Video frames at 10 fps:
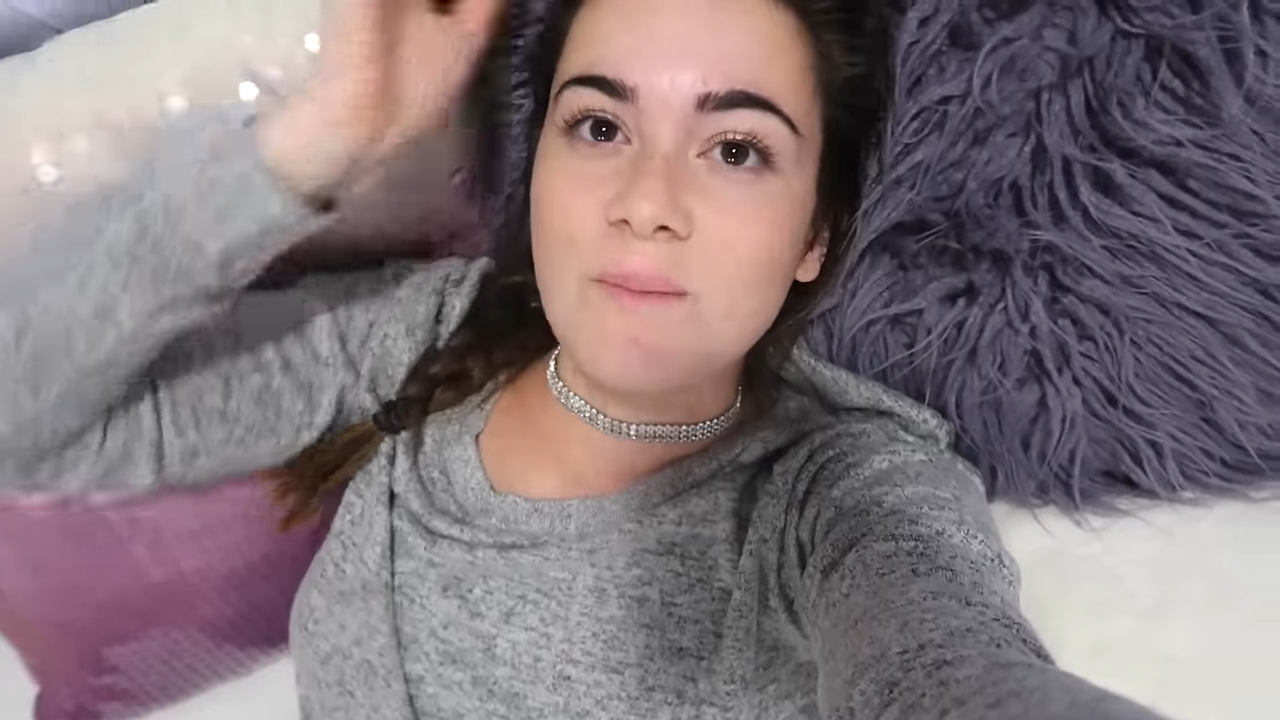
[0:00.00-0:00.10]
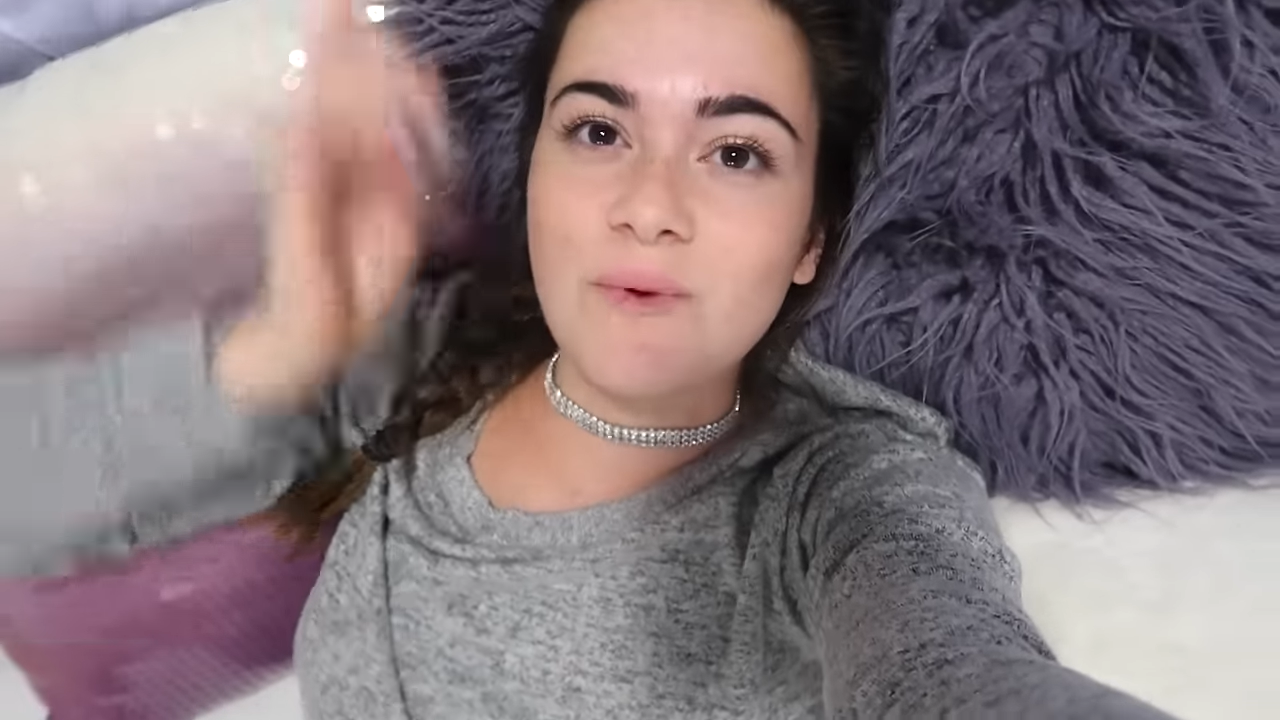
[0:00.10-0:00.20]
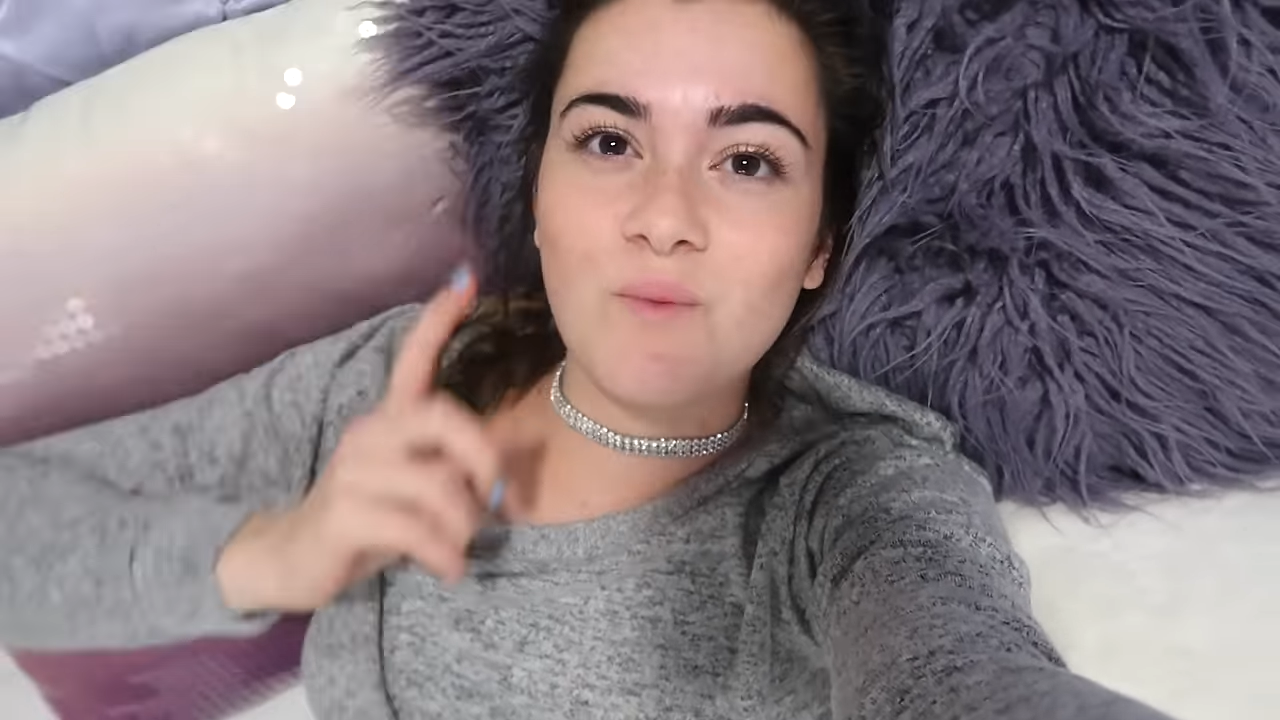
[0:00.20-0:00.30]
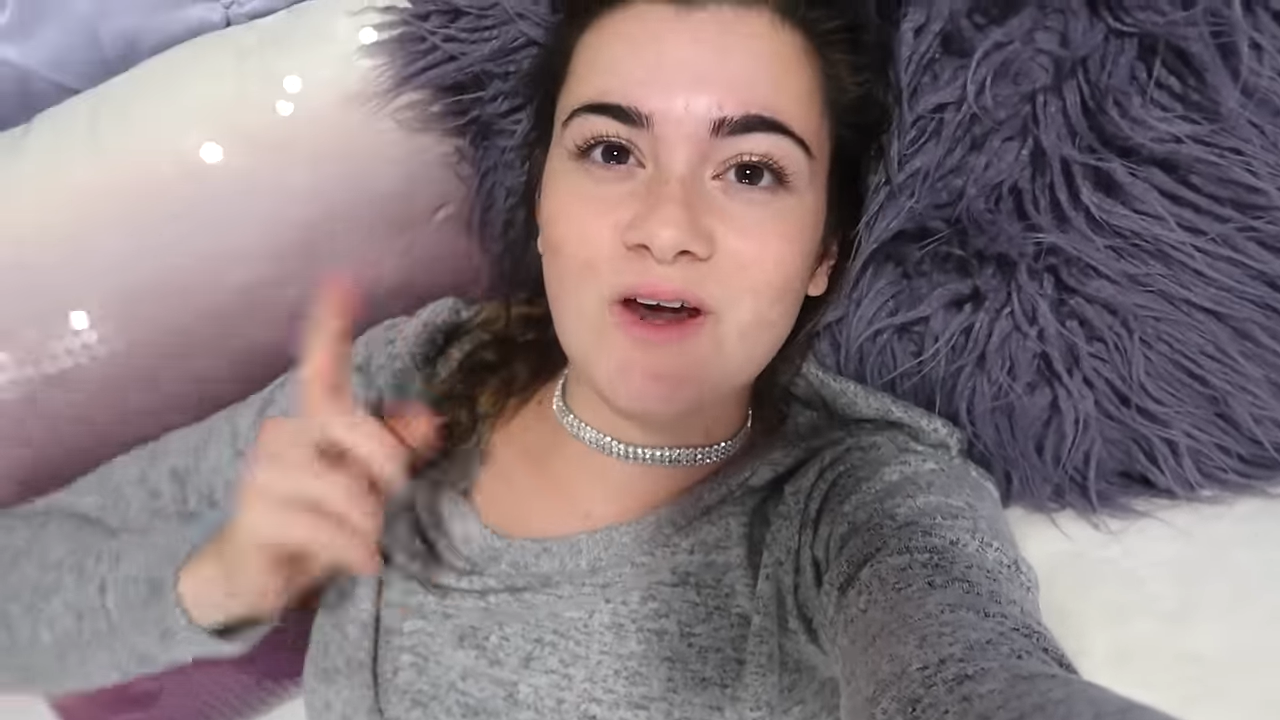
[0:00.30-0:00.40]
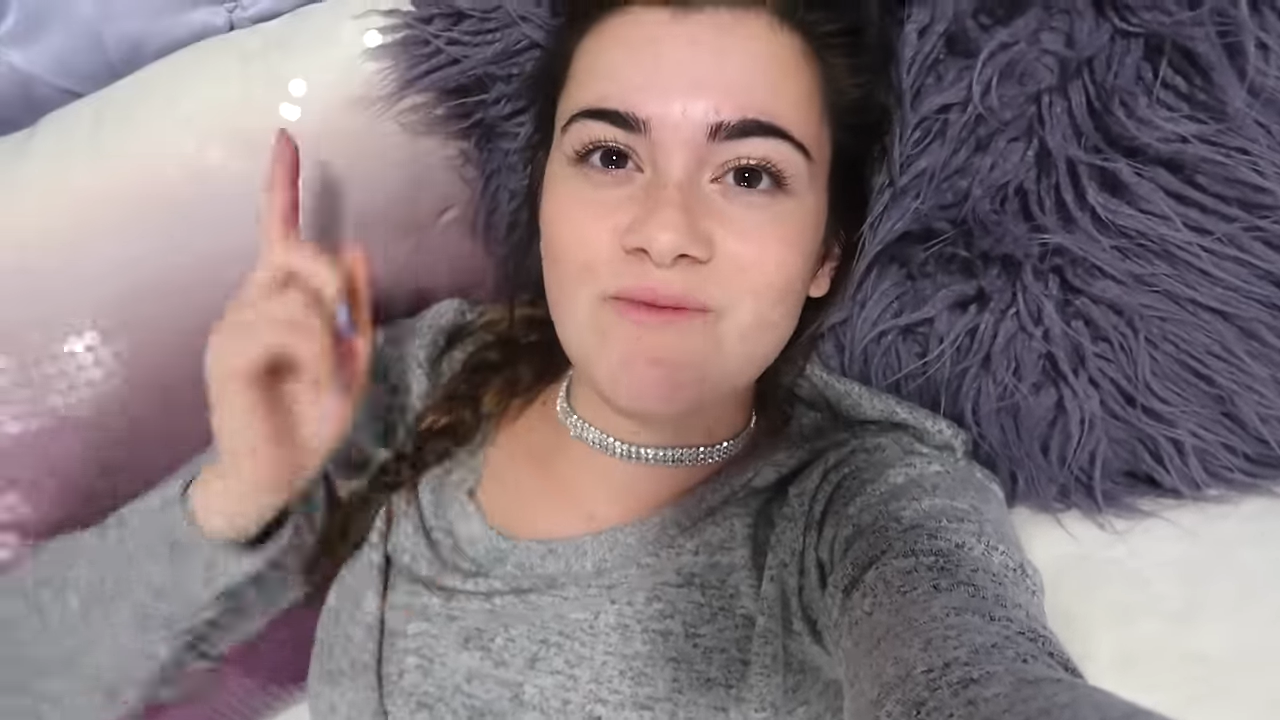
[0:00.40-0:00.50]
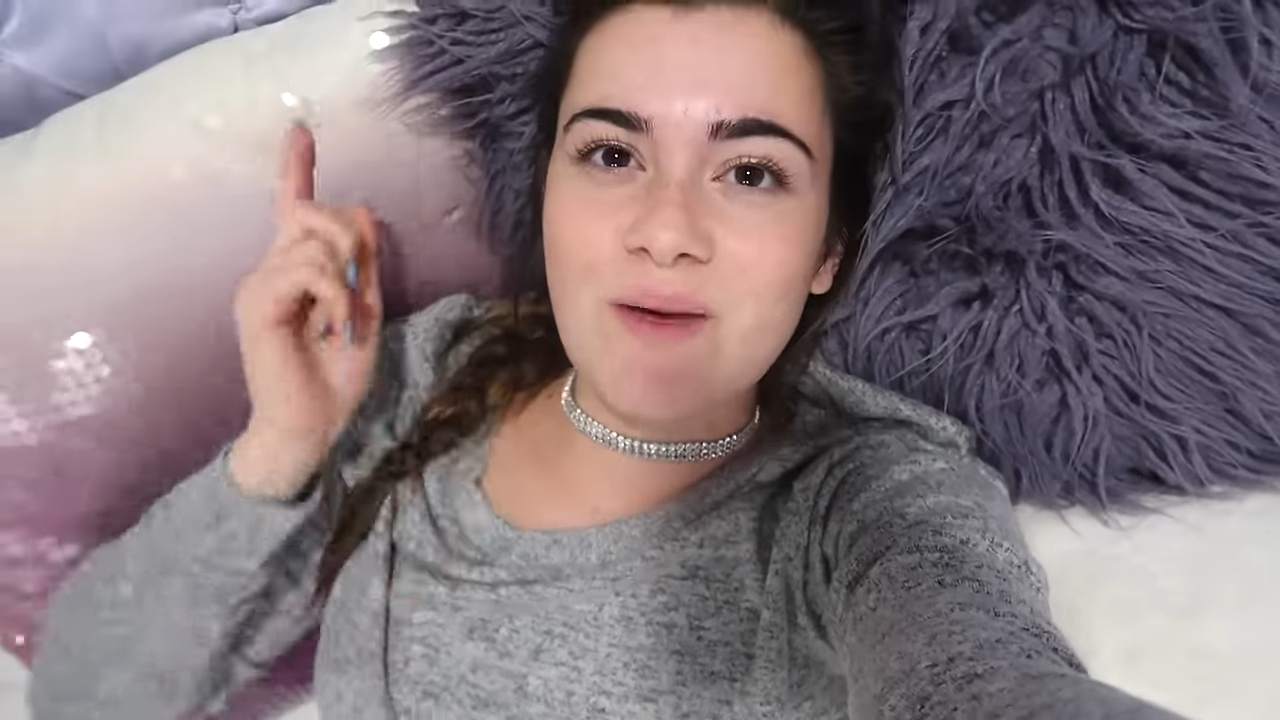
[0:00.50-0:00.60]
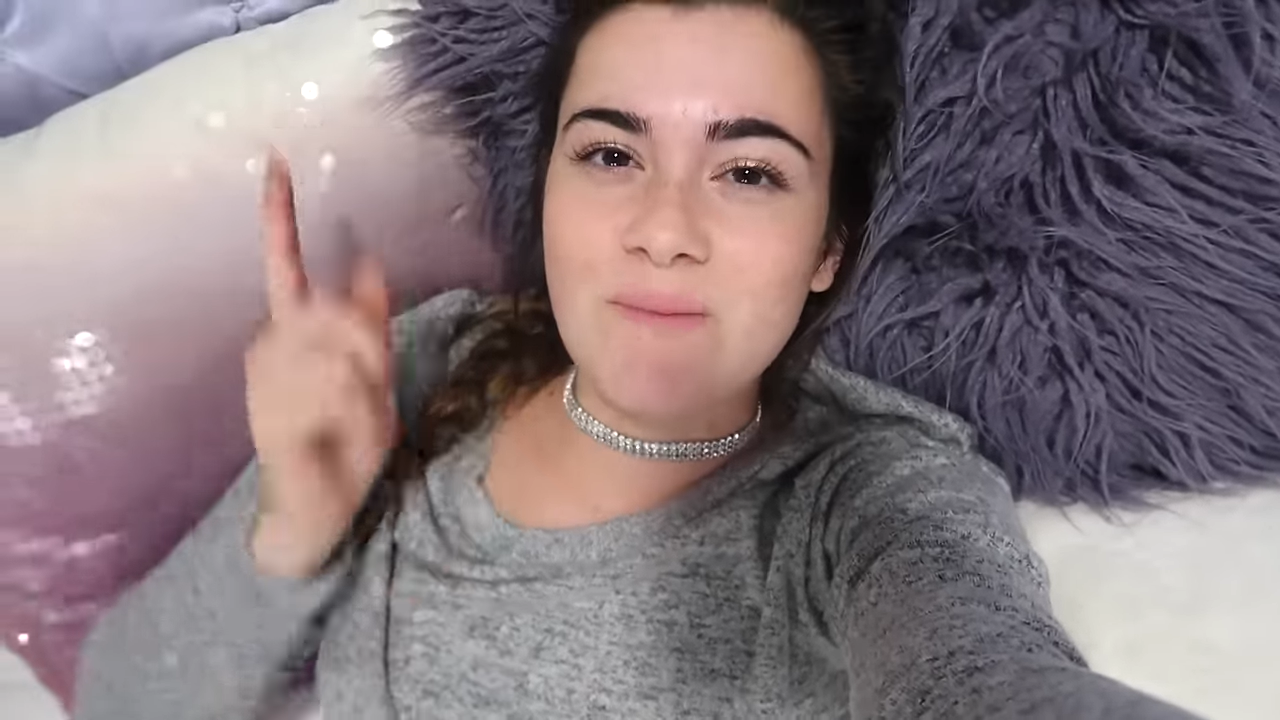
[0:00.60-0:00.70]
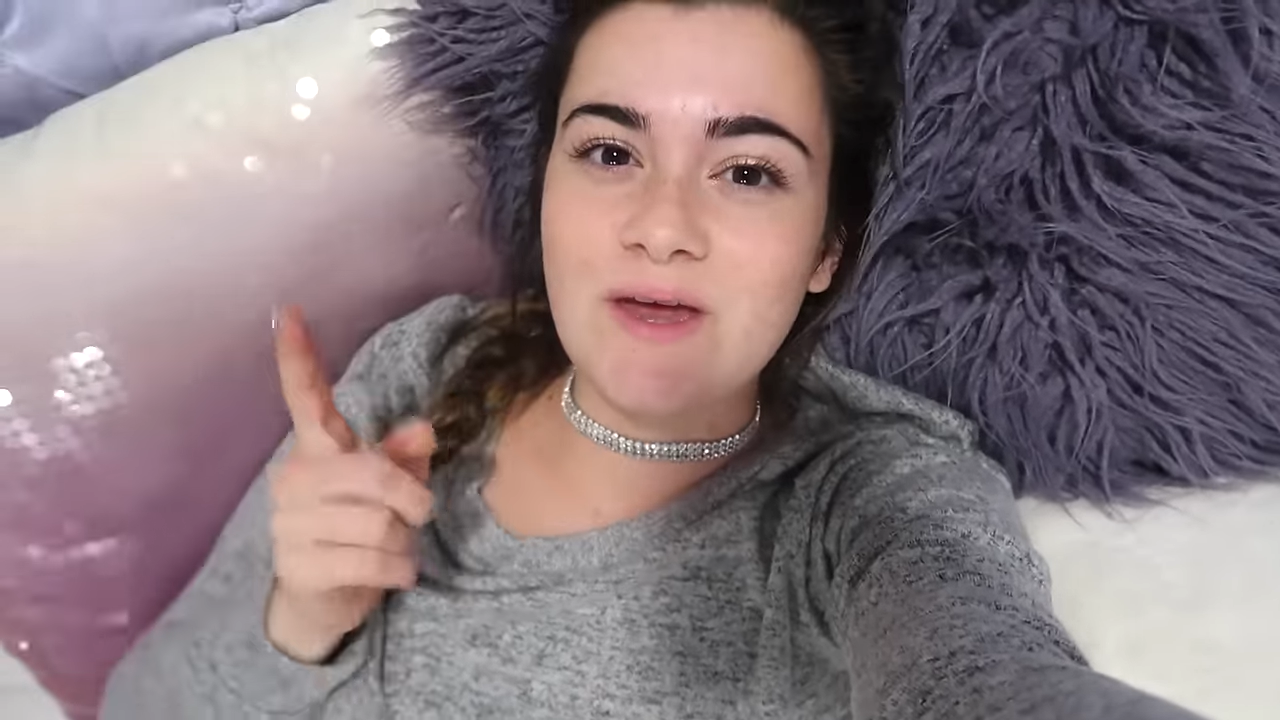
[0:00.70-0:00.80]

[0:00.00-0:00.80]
But one of my